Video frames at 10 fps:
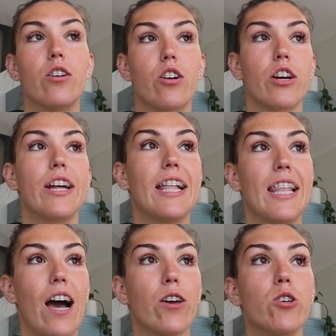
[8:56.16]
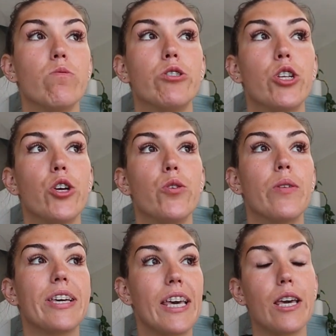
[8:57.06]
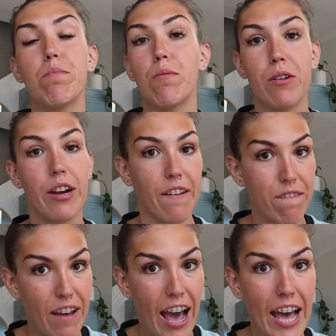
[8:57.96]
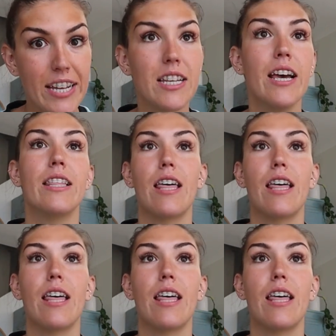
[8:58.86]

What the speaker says: They're going to allow you to keep burning fat.